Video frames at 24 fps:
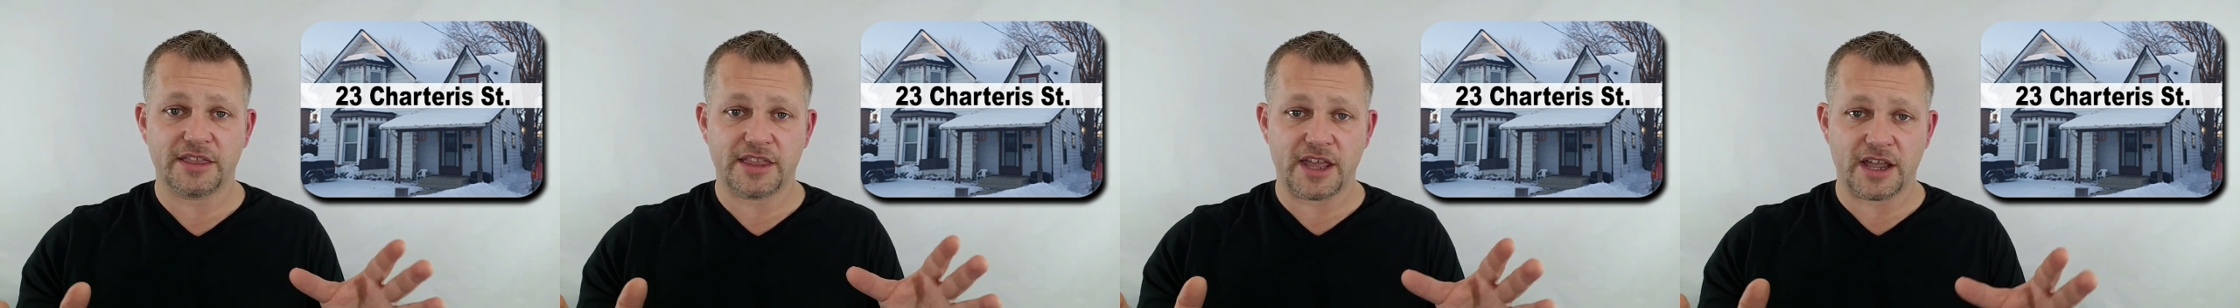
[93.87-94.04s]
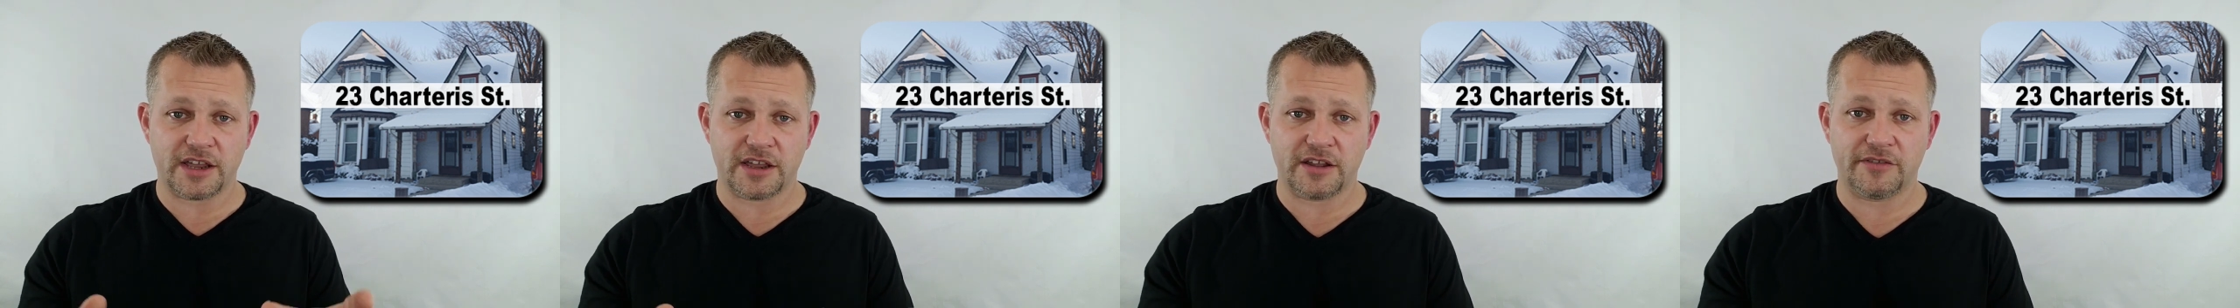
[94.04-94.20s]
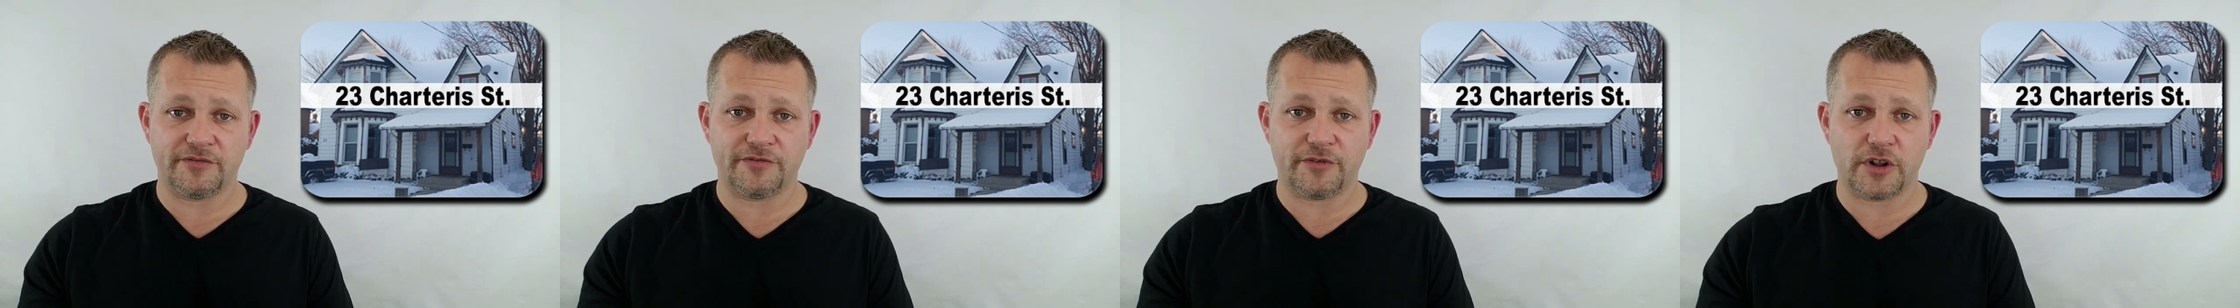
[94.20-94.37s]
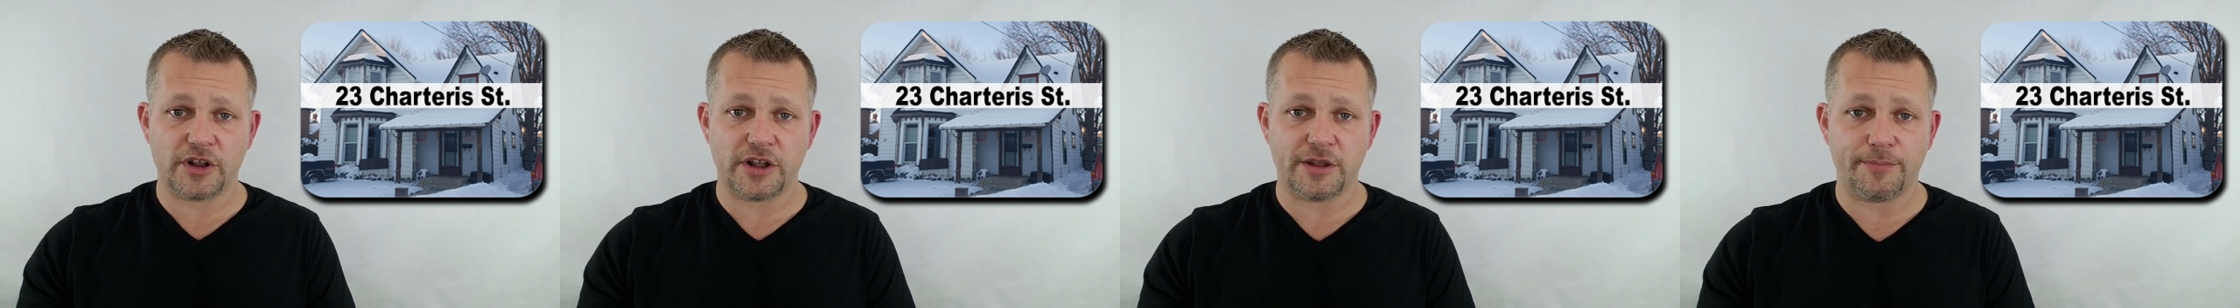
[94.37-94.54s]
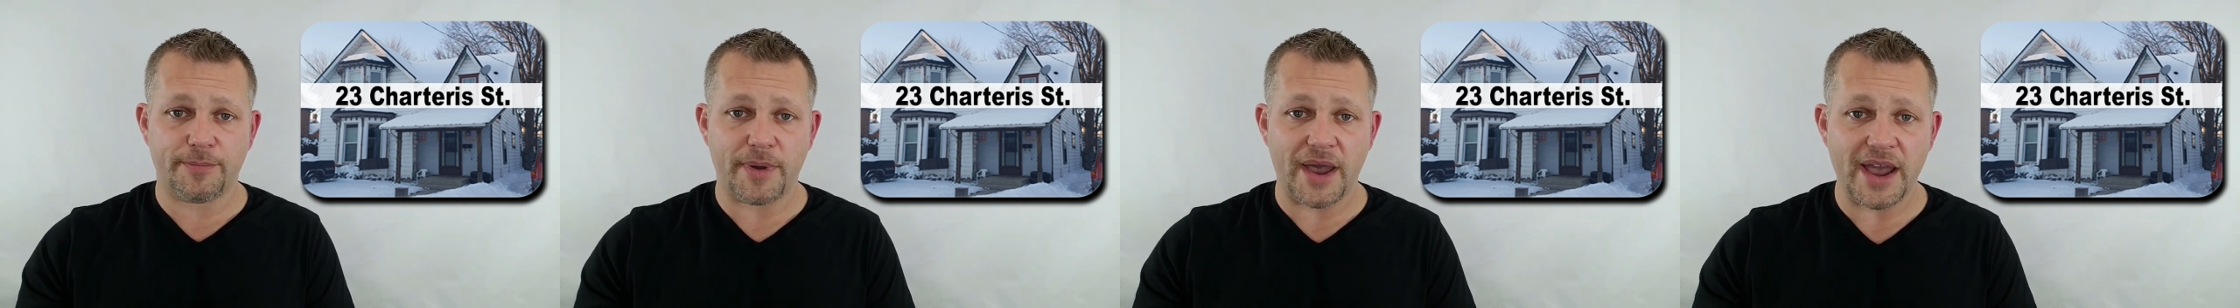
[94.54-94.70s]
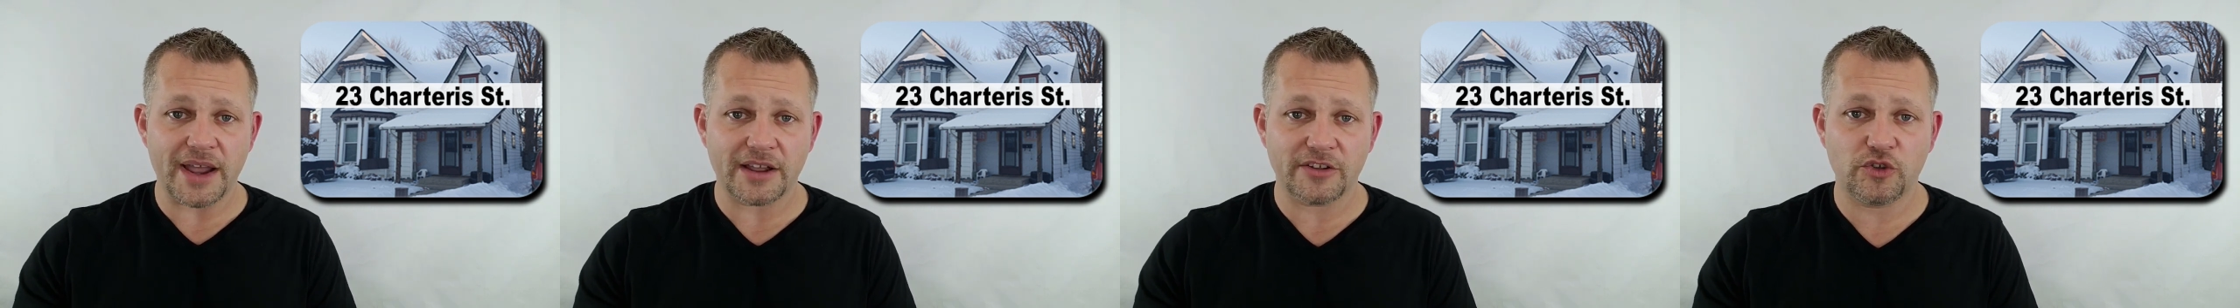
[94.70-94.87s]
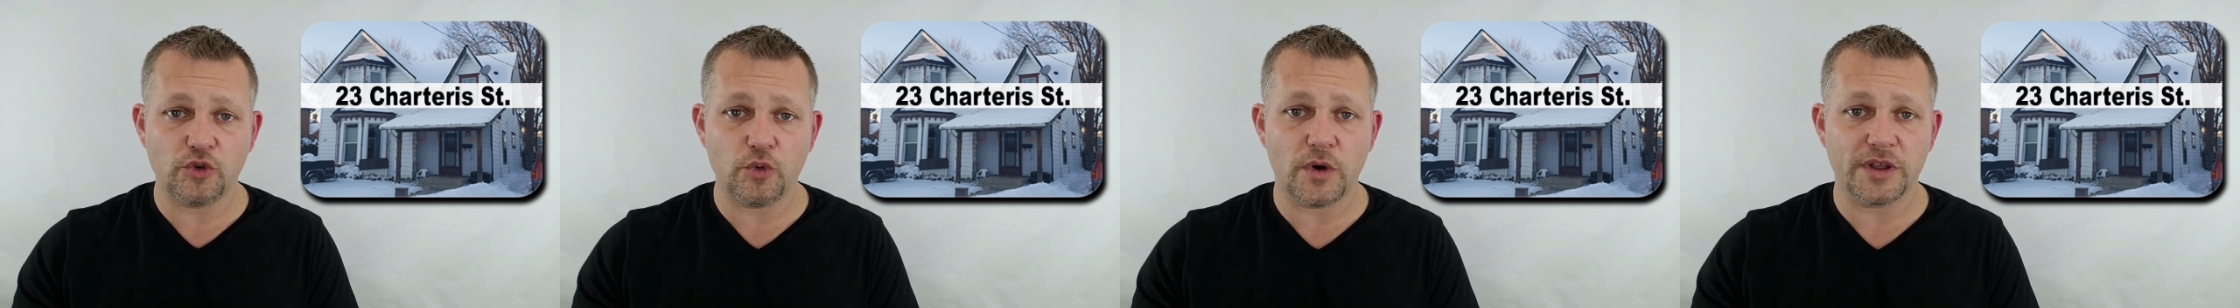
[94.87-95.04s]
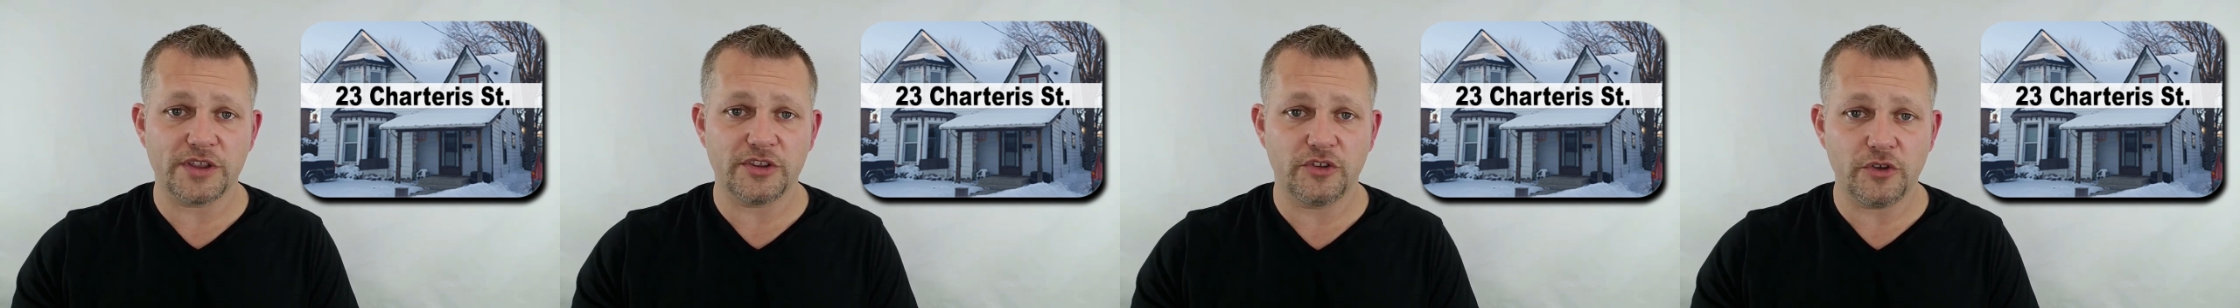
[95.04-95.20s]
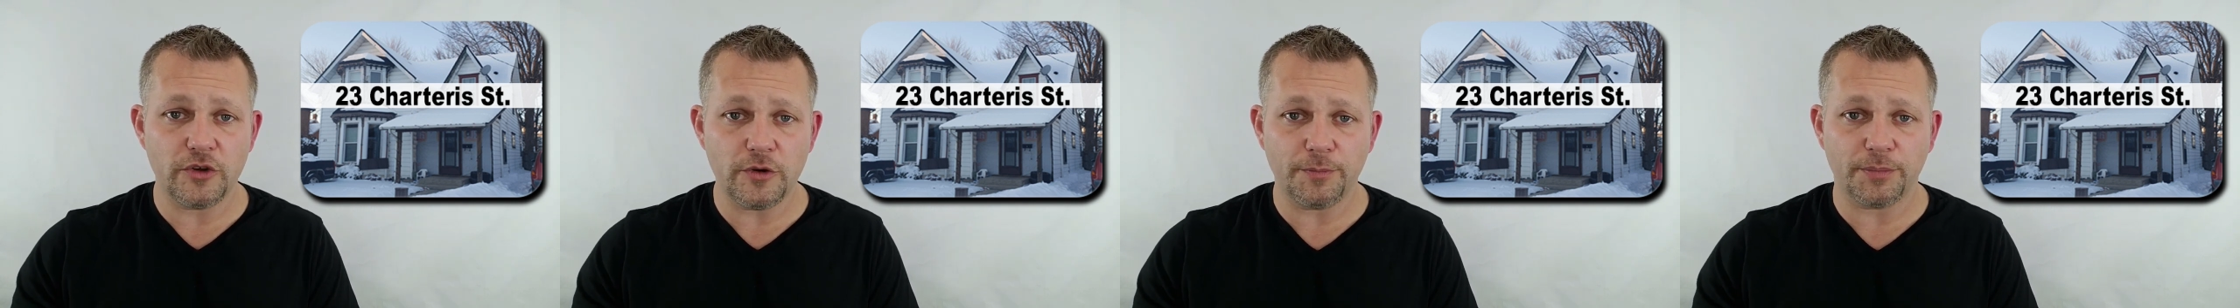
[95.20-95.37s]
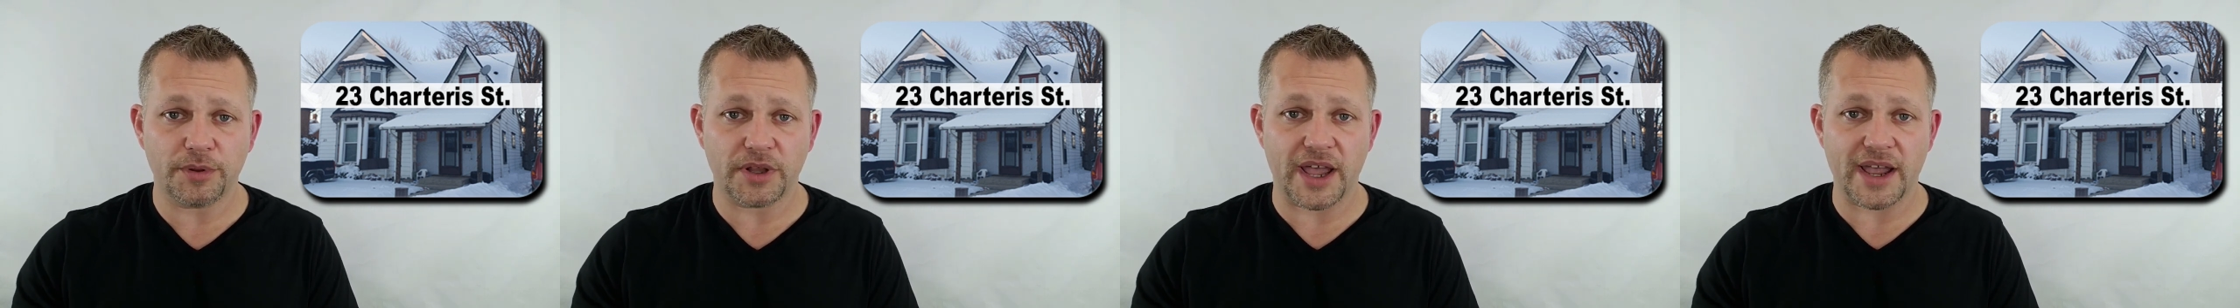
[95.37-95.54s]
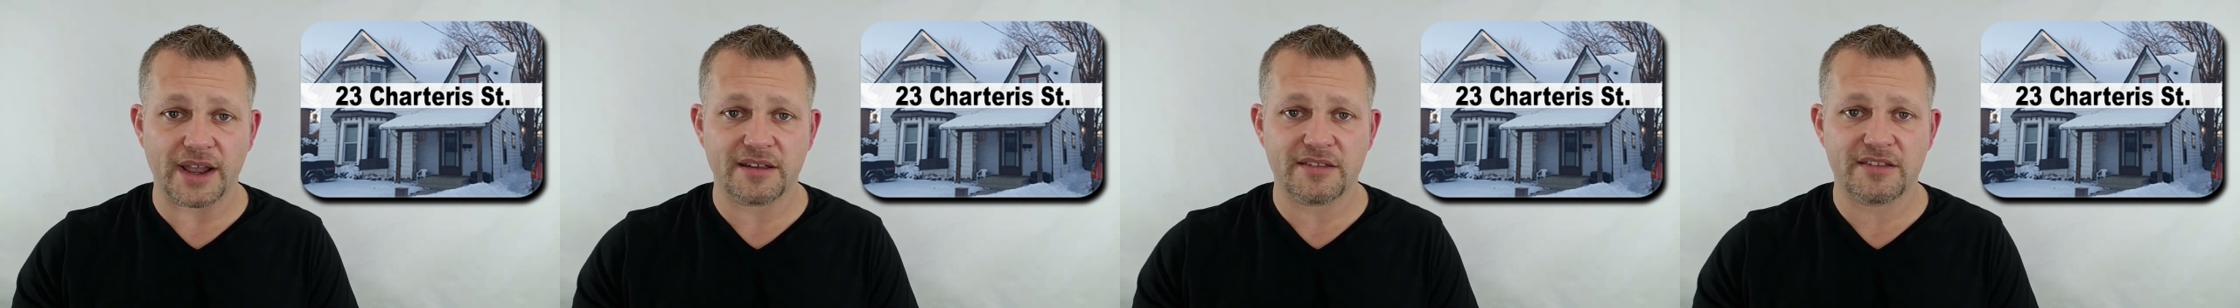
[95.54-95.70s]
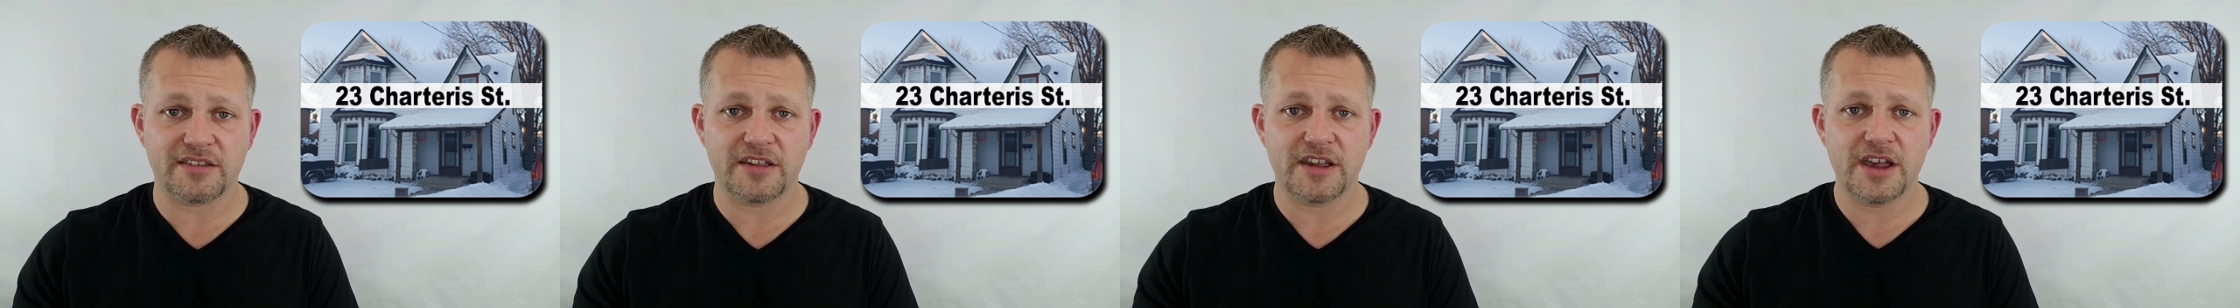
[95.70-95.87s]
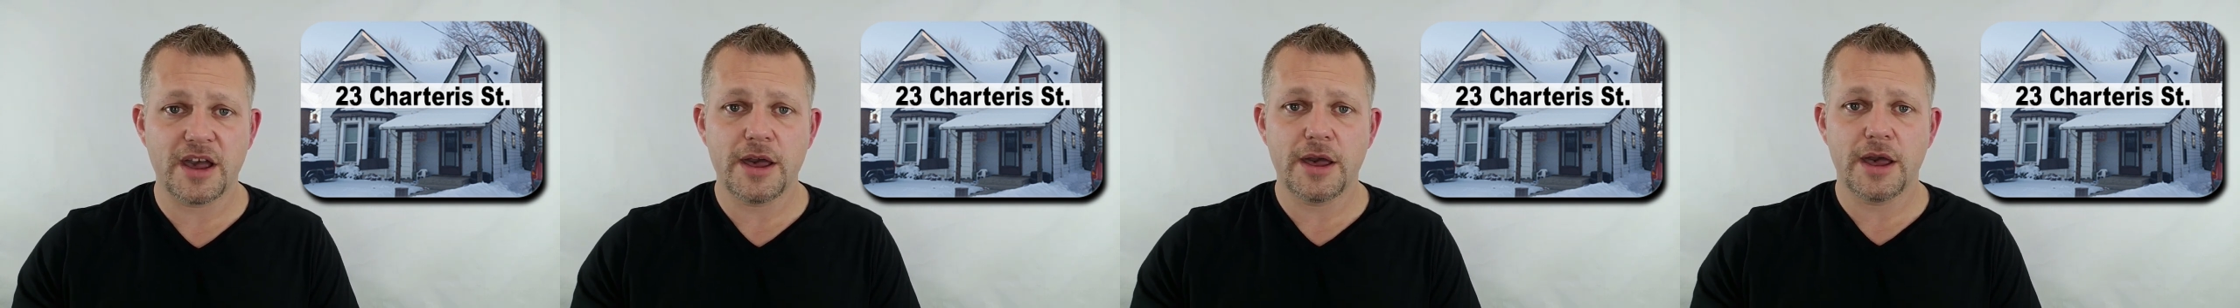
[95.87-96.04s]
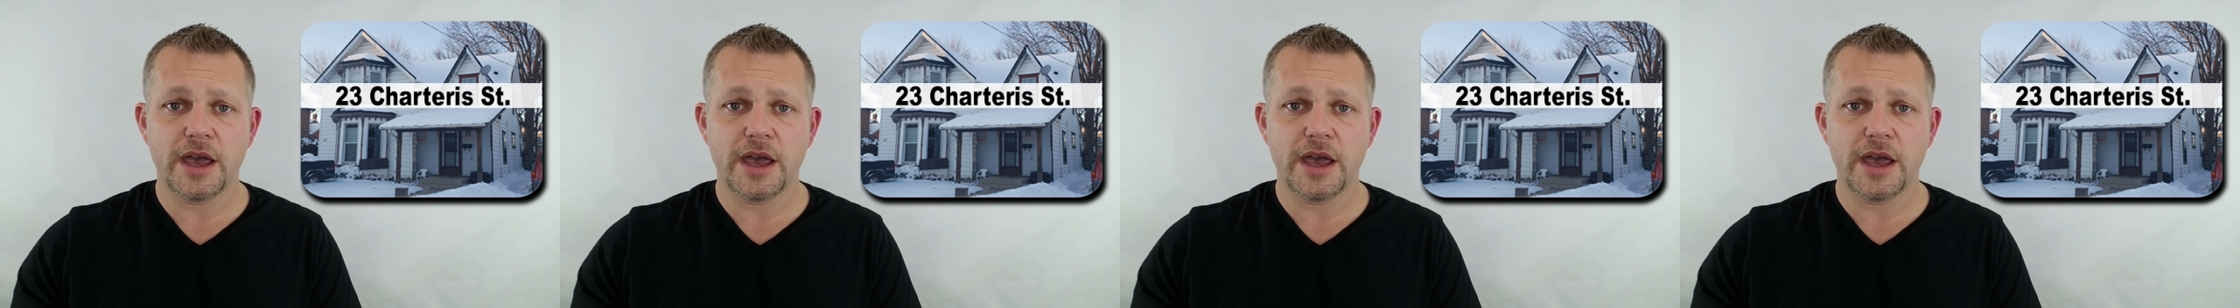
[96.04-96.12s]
then converted back to a duplex.